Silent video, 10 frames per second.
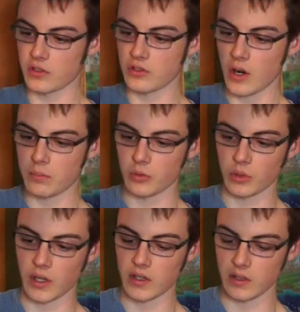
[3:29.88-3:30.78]
the straps were
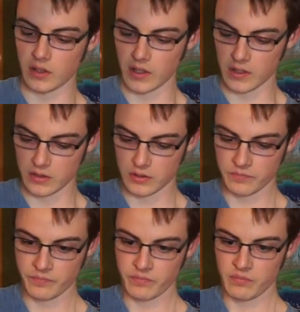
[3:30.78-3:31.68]
kind of like
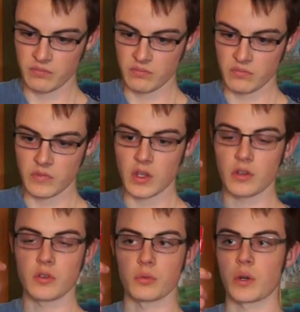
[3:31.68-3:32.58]

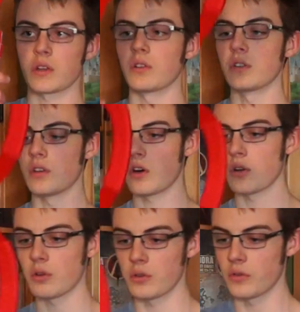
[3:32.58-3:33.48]
wrinkled and
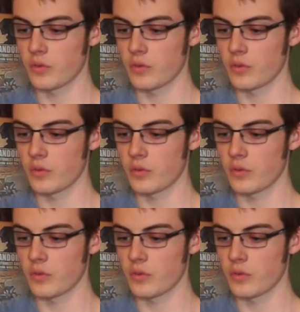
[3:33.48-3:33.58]
all